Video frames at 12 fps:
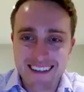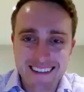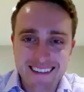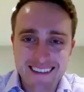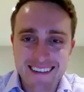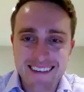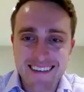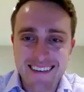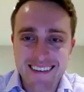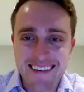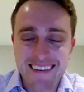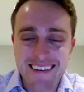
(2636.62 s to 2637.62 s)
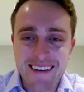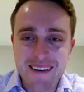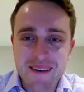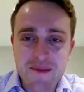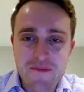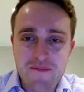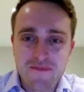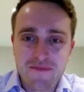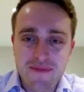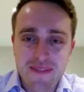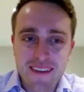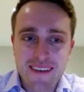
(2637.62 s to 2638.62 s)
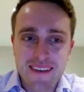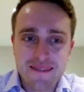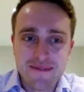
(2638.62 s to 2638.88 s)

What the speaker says: you so much. And to your